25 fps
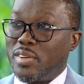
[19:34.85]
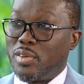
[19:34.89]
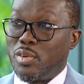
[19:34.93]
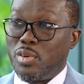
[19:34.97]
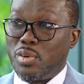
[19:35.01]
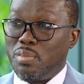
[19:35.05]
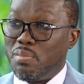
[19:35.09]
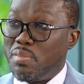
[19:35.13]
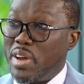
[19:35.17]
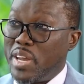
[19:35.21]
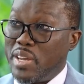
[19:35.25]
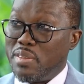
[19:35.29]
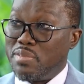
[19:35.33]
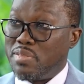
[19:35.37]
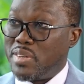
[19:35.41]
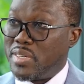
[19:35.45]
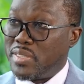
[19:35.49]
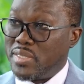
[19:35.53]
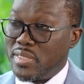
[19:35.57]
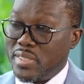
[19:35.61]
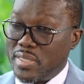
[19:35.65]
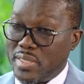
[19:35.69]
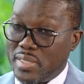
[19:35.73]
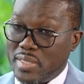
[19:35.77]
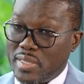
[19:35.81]
could
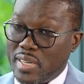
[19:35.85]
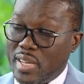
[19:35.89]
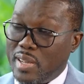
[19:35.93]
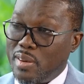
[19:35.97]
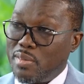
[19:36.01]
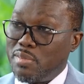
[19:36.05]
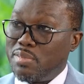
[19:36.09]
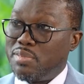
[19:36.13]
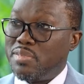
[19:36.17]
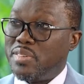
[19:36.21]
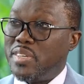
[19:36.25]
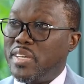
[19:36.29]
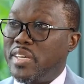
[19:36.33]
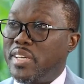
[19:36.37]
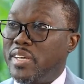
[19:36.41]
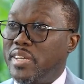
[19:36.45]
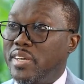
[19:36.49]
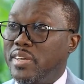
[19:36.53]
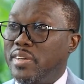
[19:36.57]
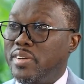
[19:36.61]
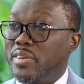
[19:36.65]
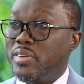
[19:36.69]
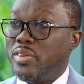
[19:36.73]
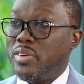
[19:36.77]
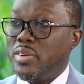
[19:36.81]
manifest itself
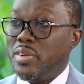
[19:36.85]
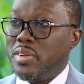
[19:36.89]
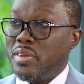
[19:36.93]
in,